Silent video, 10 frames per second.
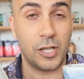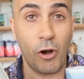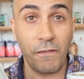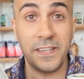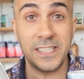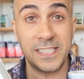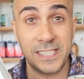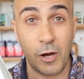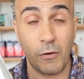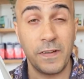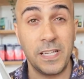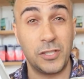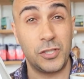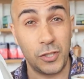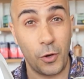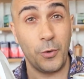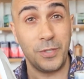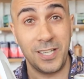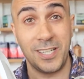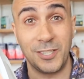coffee itself is so
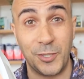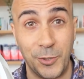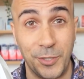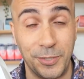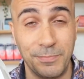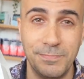darn good.